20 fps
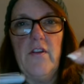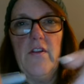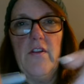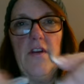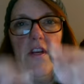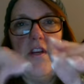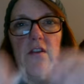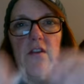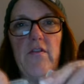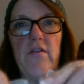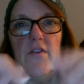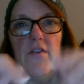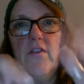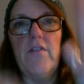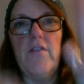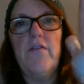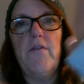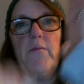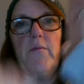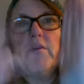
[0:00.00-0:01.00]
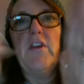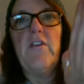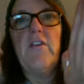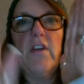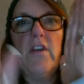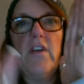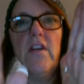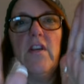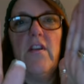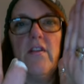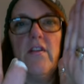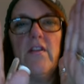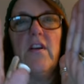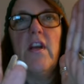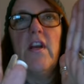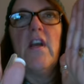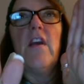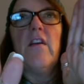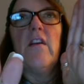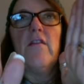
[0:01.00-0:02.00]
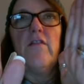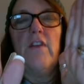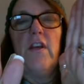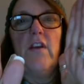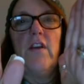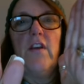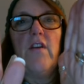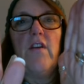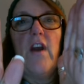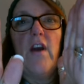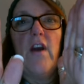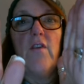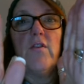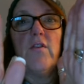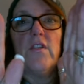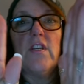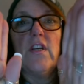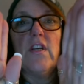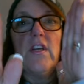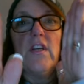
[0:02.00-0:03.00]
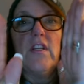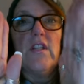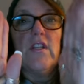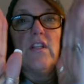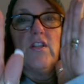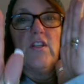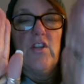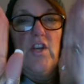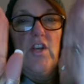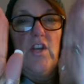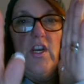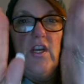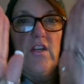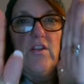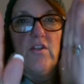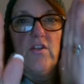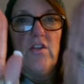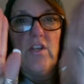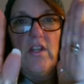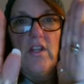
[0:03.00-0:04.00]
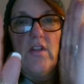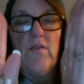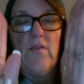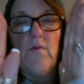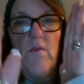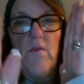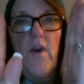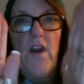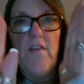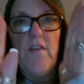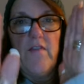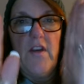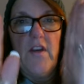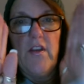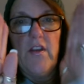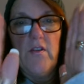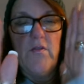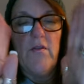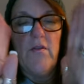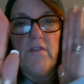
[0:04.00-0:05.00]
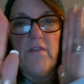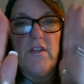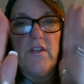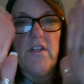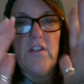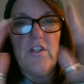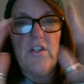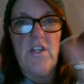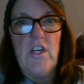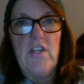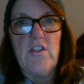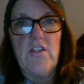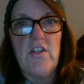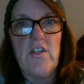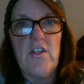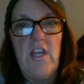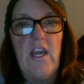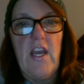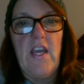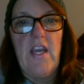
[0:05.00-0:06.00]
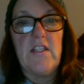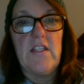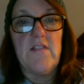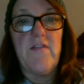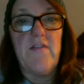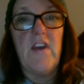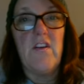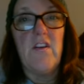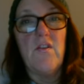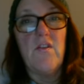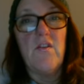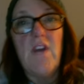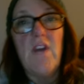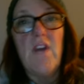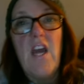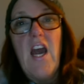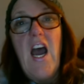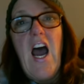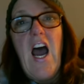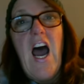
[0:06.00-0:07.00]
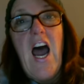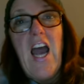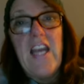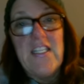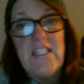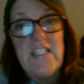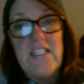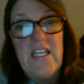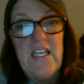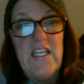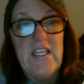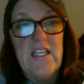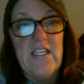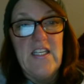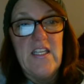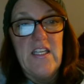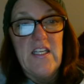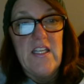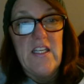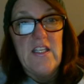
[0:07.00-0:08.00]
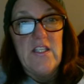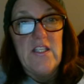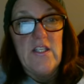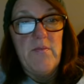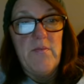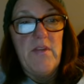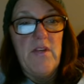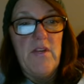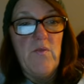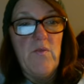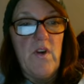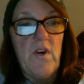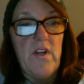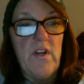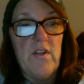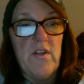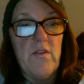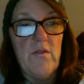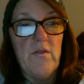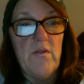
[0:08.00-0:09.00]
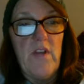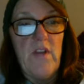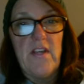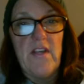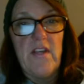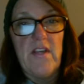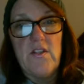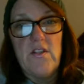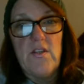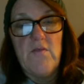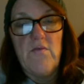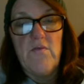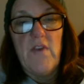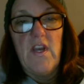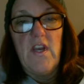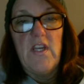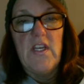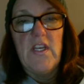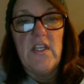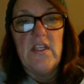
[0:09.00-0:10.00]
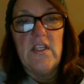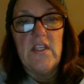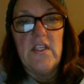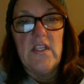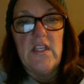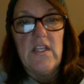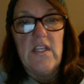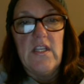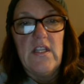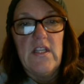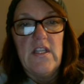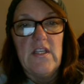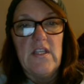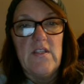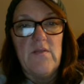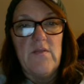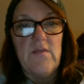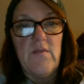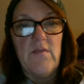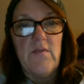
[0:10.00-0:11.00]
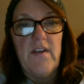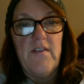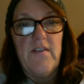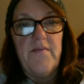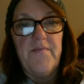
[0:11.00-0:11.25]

interval from here to here, figure out the change in the y value over the change in the x value. I tend to be one who likes to write it this way,